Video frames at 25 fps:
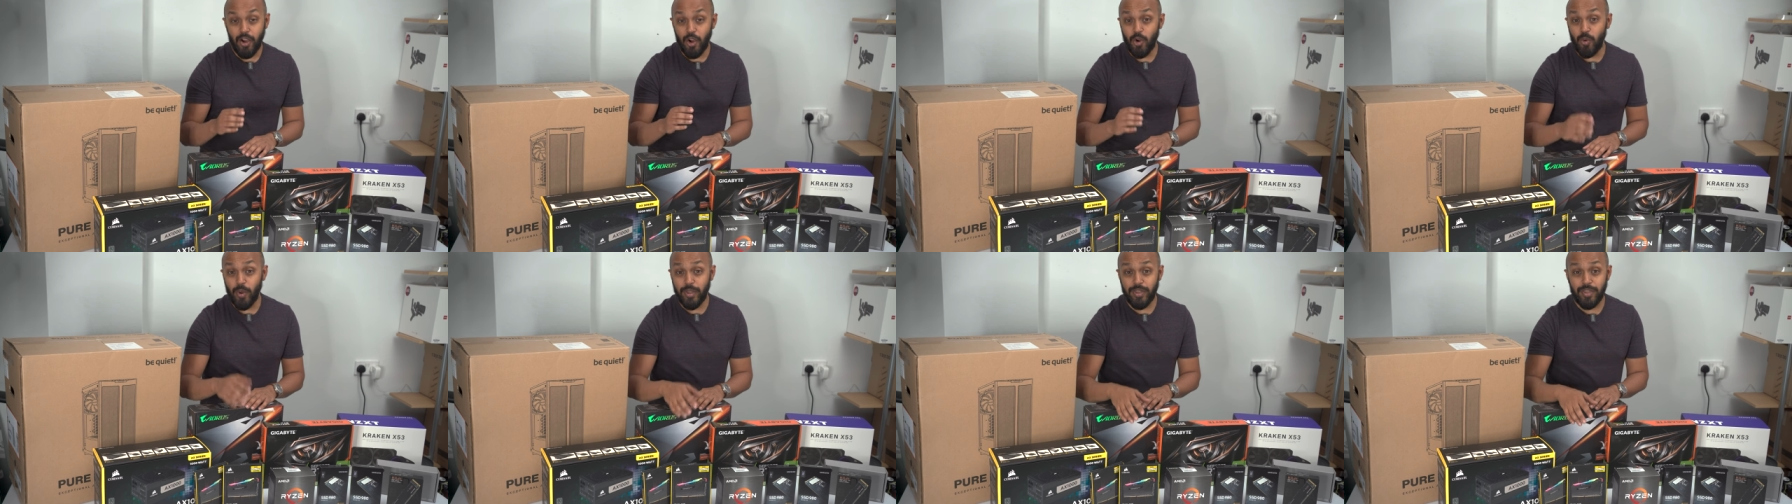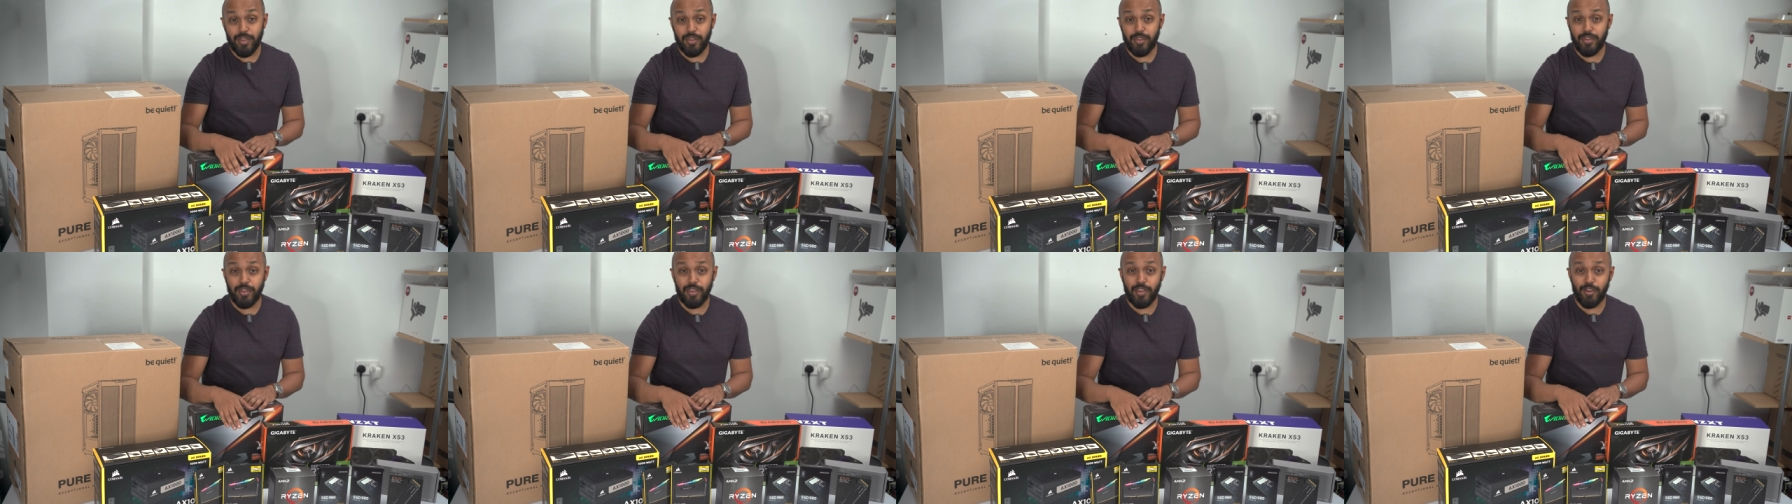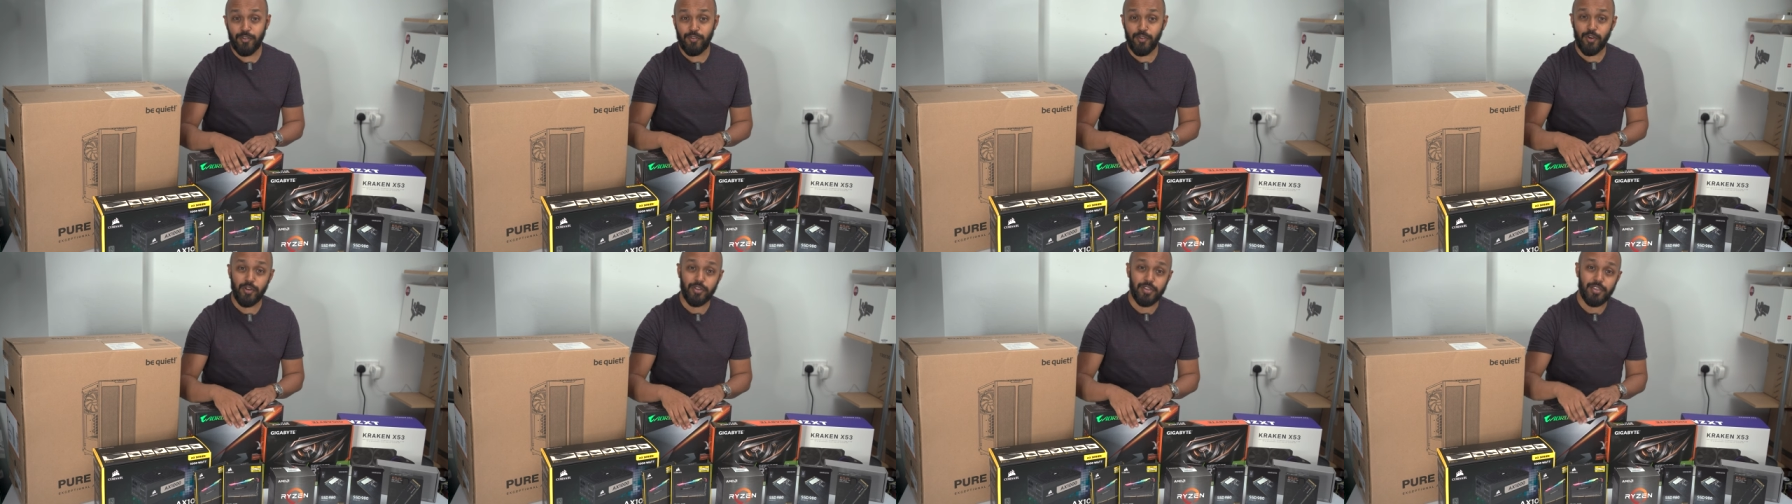Oh, and the other
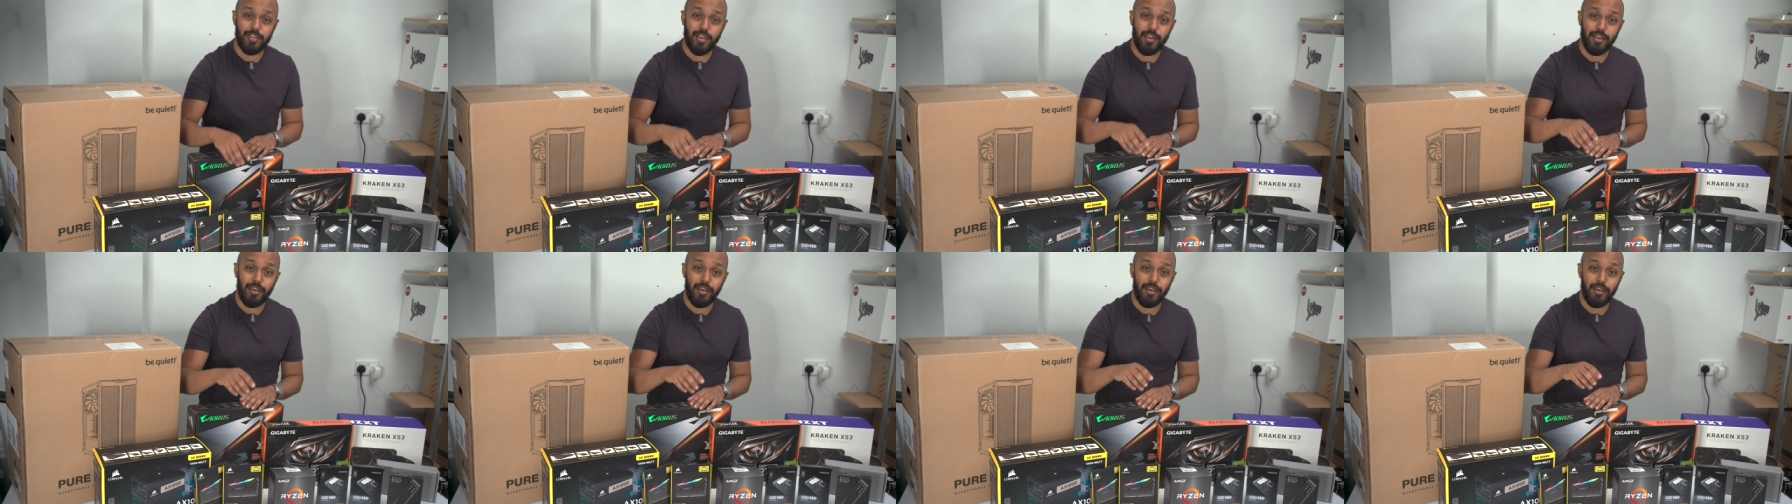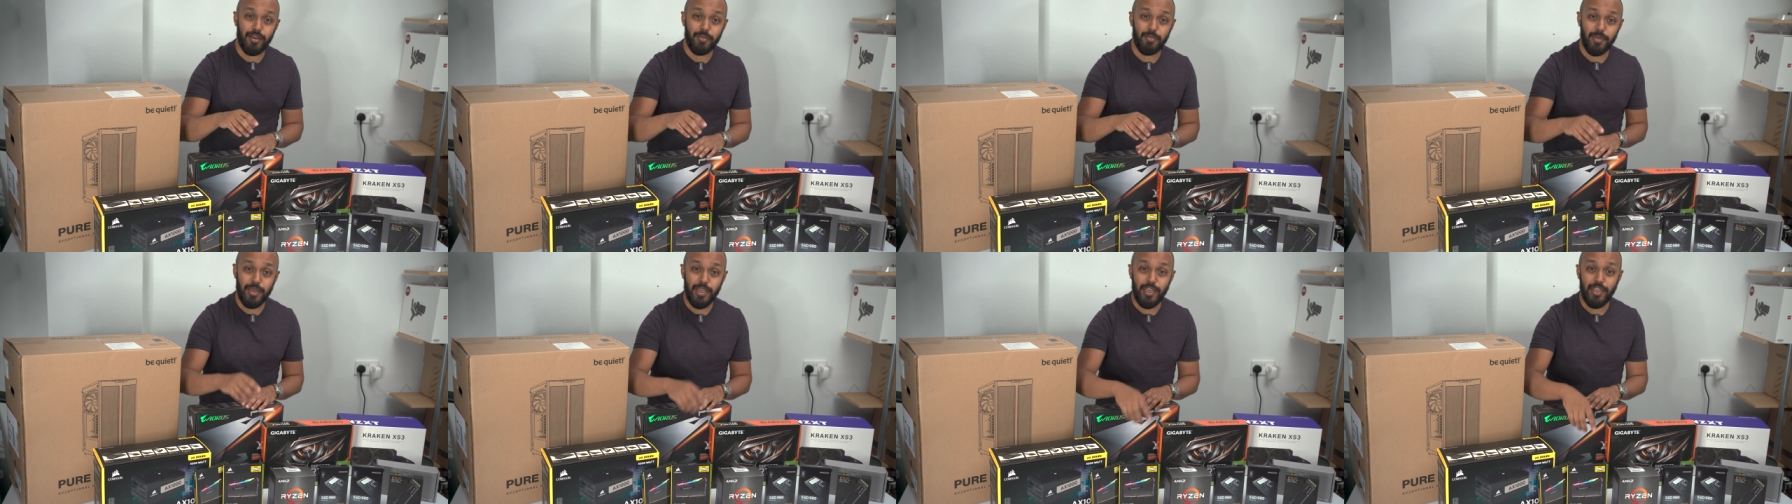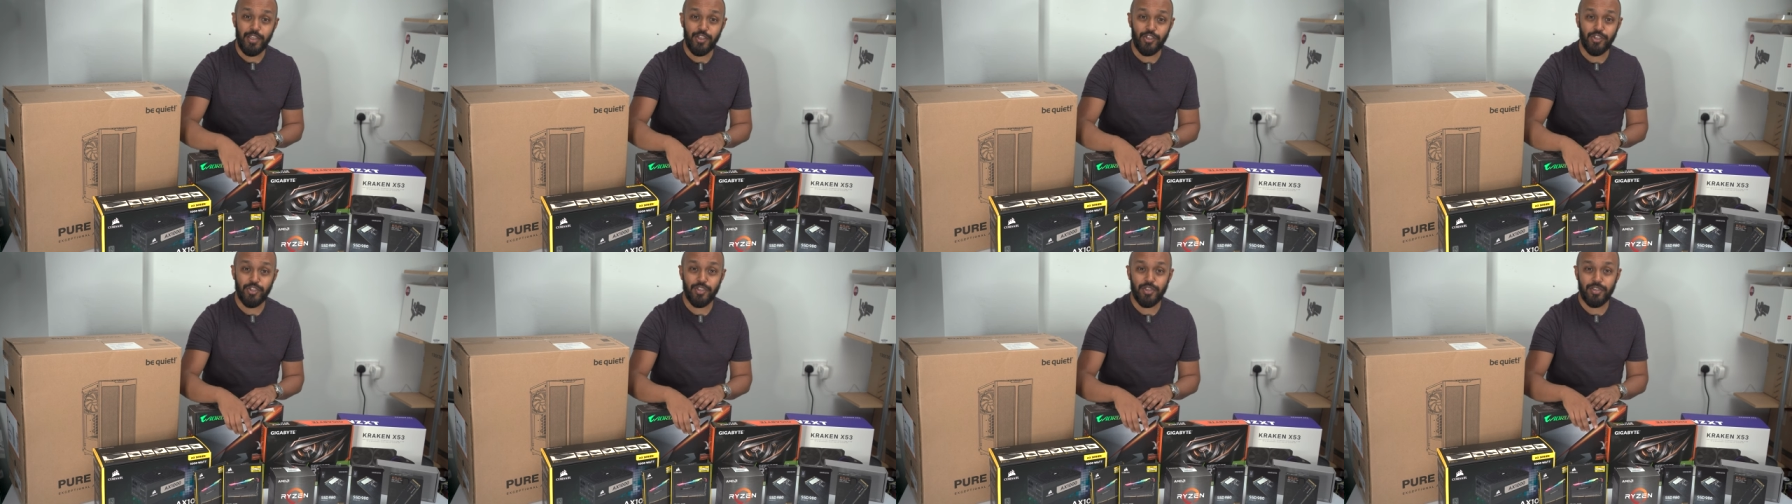thing I forgot to say, um,
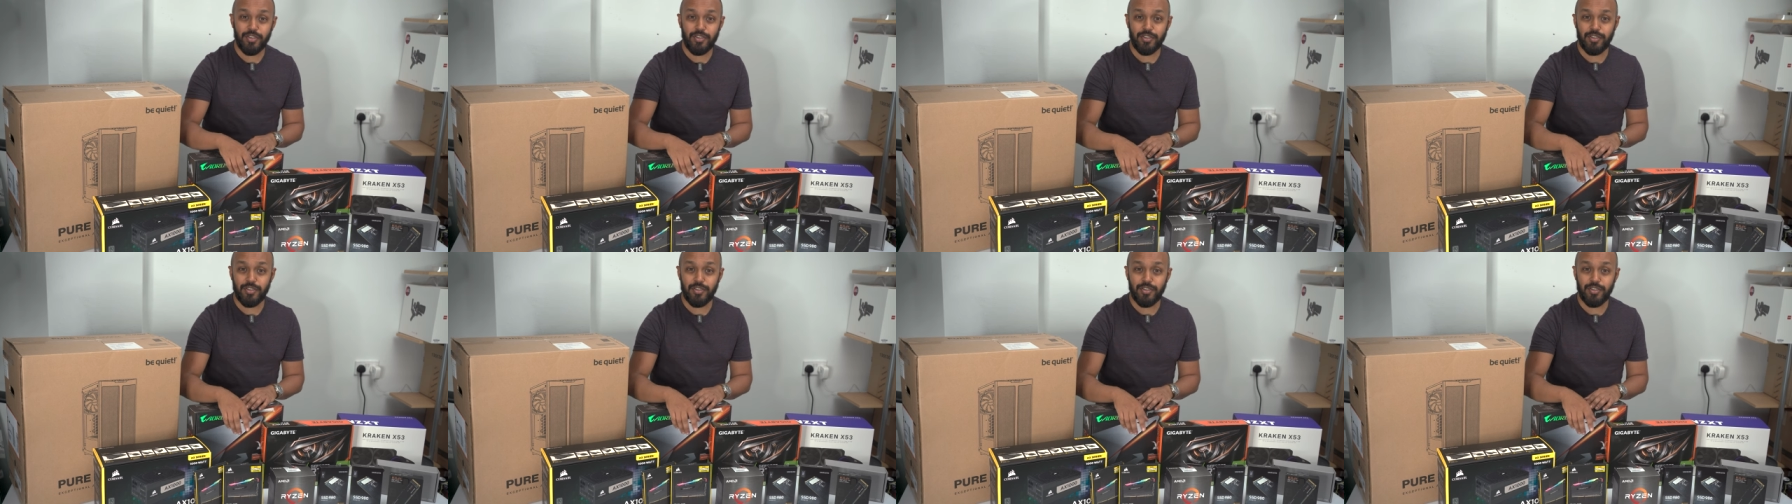each